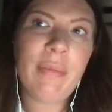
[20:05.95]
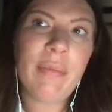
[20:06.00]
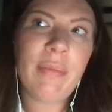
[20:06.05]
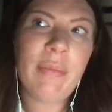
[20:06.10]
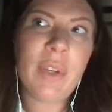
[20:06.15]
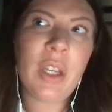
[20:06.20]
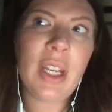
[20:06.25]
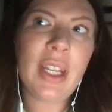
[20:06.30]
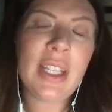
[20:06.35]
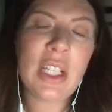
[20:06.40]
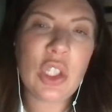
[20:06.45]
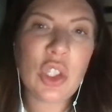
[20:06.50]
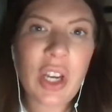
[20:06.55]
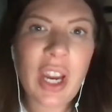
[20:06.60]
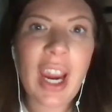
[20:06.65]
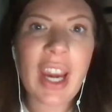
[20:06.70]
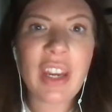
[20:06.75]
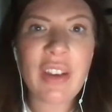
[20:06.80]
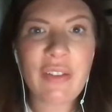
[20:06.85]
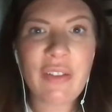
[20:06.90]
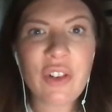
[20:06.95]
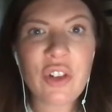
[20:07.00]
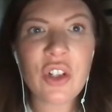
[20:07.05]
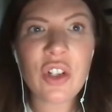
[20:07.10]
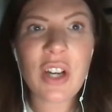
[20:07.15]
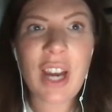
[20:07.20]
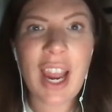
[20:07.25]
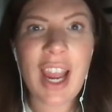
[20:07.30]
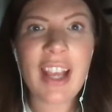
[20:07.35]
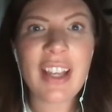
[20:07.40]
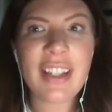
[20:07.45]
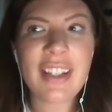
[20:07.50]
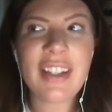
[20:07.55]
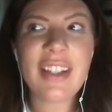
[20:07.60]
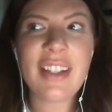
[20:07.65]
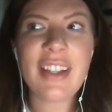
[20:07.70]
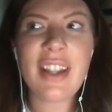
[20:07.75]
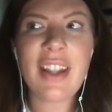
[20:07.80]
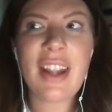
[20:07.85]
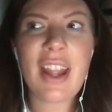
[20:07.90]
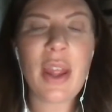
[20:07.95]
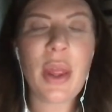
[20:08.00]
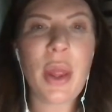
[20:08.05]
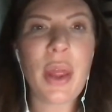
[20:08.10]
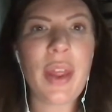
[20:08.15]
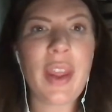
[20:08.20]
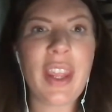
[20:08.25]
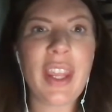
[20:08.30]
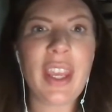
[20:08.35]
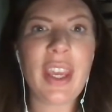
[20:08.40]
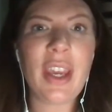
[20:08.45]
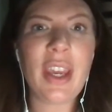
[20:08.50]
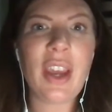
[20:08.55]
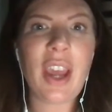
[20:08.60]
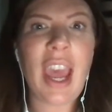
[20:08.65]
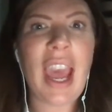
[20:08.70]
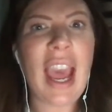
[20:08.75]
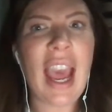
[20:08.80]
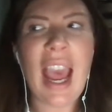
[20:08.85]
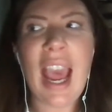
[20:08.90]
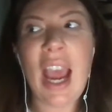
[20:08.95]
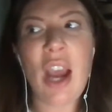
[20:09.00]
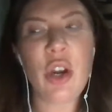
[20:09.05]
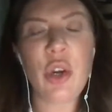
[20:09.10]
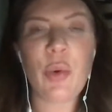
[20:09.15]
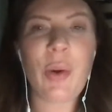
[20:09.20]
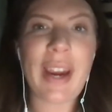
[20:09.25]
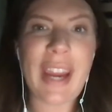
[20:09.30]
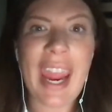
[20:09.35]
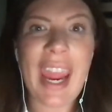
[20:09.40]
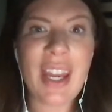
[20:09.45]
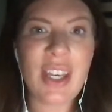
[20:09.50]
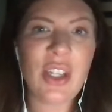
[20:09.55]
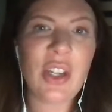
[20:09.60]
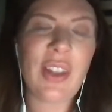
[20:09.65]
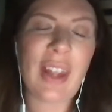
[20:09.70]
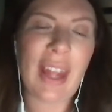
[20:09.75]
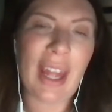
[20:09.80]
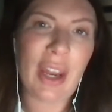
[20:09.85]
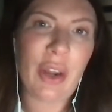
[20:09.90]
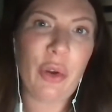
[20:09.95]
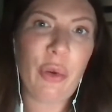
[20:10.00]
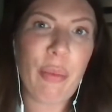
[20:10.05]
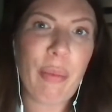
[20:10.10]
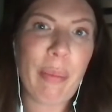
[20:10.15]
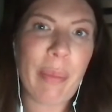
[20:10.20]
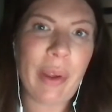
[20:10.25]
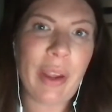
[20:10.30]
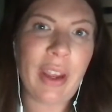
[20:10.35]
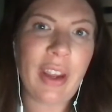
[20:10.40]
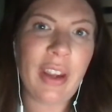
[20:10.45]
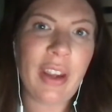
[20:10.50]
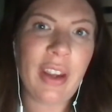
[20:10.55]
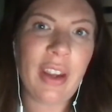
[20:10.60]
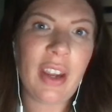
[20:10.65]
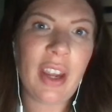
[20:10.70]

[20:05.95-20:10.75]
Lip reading: you need to look at your forecasts and then think, how do I get to that number?